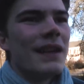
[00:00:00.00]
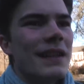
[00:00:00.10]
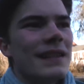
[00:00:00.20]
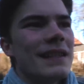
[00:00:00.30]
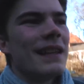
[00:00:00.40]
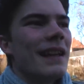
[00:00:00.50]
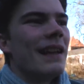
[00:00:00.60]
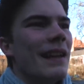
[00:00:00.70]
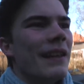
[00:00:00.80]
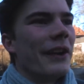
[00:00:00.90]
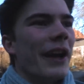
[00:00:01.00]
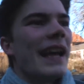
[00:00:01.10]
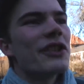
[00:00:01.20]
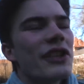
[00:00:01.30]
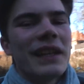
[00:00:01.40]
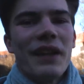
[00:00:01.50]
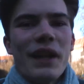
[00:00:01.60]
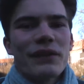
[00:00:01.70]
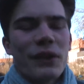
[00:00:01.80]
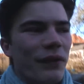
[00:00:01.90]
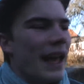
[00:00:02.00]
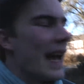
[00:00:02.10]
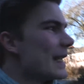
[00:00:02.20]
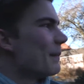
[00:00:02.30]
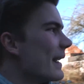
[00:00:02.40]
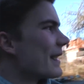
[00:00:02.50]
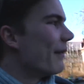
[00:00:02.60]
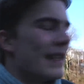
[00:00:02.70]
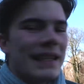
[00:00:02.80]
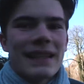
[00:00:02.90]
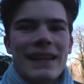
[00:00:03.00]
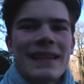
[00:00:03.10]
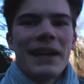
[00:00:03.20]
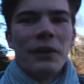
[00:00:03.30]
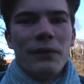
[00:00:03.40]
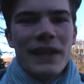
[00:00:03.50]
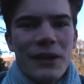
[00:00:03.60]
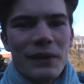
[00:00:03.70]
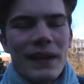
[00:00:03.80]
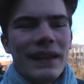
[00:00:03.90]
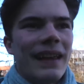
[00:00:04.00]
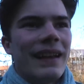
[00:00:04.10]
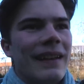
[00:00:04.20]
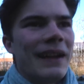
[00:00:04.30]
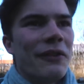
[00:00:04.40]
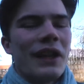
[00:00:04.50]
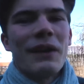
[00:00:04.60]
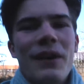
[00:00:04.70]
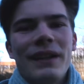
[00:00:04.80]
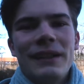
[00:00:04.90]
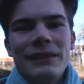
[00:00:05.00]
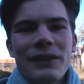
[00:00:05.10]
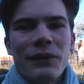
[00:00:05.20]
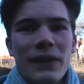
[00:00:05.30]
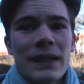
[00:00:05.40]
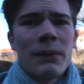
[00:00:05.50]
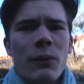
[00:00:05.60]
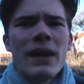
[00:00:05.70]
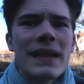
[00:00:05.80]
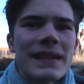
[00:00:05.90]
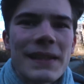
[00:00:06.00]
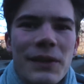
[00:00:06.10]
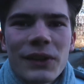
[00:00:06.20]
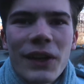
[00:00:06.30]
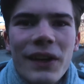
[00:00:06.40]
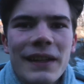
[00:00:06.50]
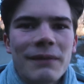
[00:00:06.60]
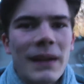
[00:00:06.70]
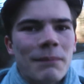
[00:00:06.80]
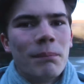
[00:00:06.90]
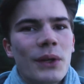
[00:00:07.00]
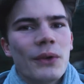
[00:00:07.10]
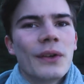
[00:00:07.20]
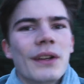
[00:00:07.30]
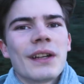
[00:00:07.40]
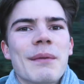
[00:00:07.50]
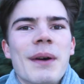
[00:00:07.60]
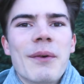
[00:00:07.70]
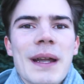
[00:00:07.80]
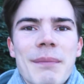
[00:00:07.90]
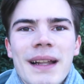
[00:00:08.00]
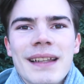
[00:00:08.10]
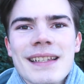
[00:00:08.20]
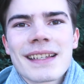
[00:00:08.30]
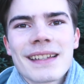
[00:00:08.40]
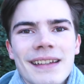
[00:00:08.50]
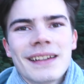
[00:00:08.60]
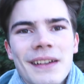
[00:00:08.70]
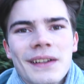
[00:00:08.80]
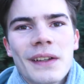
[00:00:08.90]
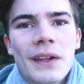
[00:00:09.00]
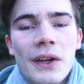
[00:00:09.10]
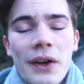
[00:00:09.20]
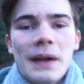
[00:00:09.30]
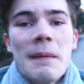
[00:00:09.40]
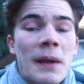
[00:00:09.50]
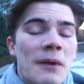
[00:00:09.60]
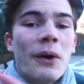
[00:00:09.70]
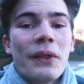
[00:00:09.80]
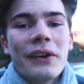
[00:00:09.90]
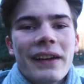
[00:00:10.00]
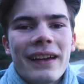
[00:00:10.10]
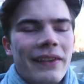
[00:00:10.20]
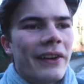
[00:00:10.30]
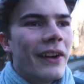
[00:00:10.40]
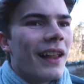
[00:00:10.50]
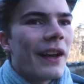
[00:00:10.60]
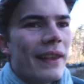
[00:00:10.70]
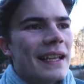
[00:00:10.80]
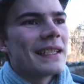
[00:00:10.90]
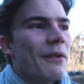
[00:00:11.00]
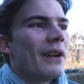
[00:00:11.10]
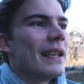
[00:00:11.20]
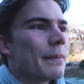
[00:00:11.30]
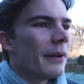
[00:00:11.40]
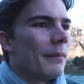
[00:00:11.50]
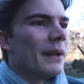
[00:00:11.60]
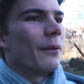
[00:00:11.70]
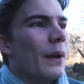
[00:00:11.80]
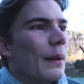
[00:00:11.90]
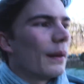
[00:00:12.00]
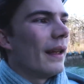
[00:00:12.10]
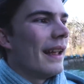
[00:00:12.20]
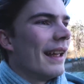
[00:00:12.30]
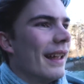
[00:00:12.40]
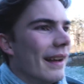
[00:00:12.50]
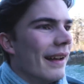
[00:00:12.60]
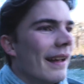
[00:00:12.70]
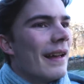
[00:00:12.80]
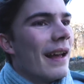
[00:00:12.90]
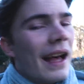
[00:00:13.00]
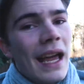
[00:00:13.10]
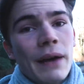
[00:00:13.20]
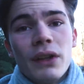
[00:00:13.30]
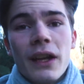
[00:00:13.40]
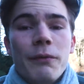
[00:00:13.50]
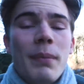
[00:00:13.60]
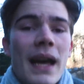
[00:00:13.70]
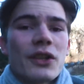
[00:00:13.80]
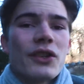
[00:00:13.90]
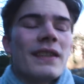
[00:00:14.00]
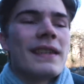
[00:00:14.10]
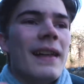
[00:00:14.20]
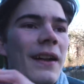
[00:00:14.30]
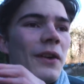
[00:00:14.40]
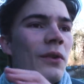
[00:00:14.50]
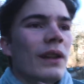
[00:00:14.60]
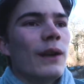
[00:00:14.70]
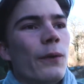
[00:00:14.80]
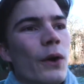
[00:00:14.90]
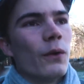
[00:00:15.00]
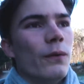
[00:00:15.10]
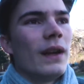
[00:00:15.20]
because there are actually a lot of sort of aspects of this entire video thing that I really want to sort of experiment. Why is it so dark and blue? Come on, white balance. Alright, well there are a lot of things I want to experiment with, and I have a lot of passions, not only photo,